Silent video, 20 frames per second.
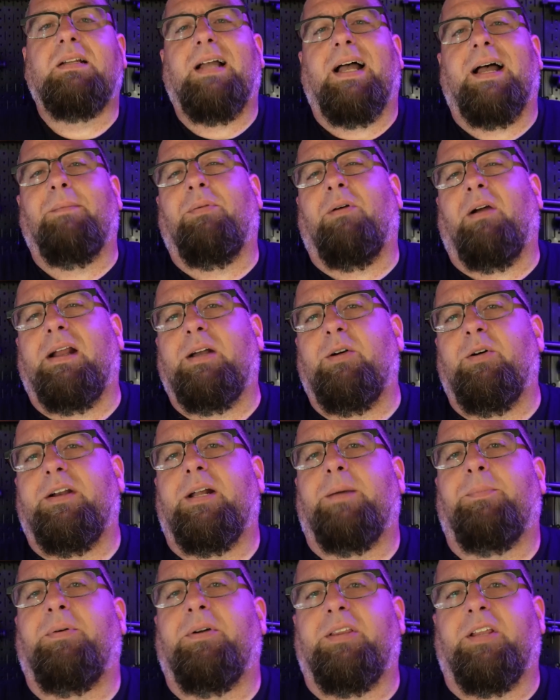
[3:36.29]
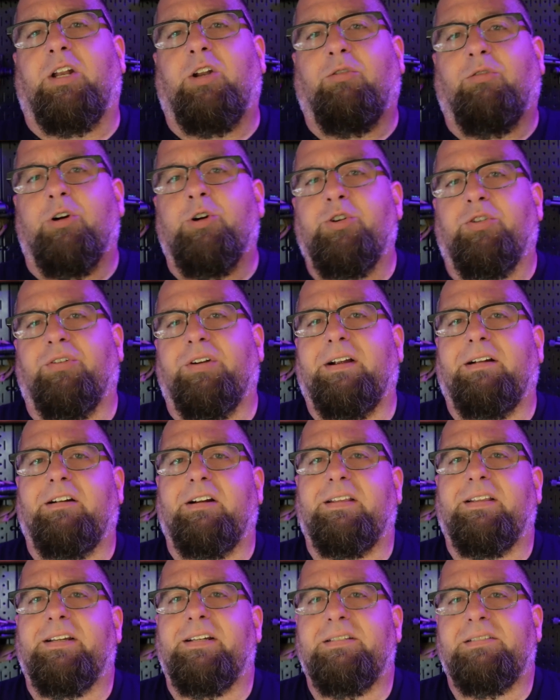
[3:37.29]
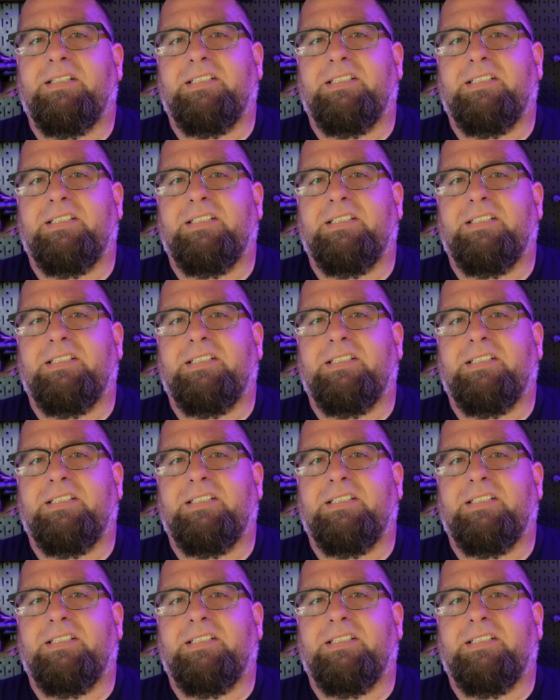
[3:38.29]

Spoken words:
I'm probably going to end up putting the LaRue trigger on this,